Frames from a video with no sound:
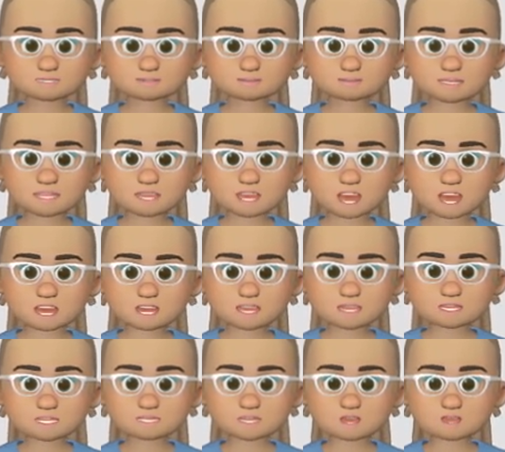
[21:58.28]
They are
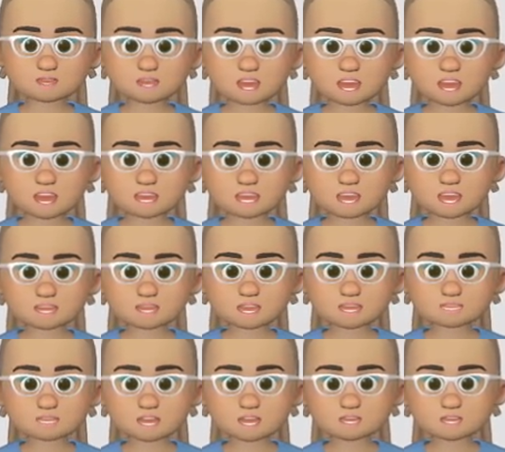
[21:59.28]
chemical compounds
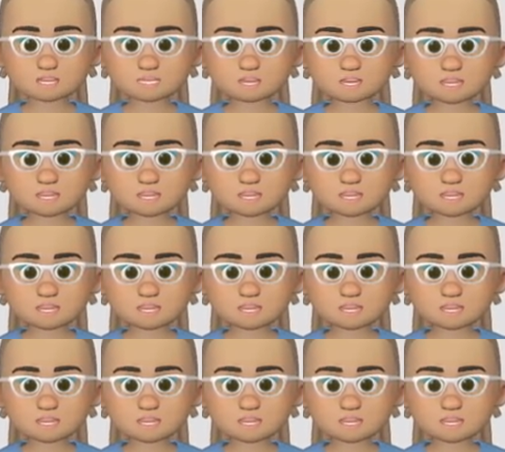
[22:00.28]
that have been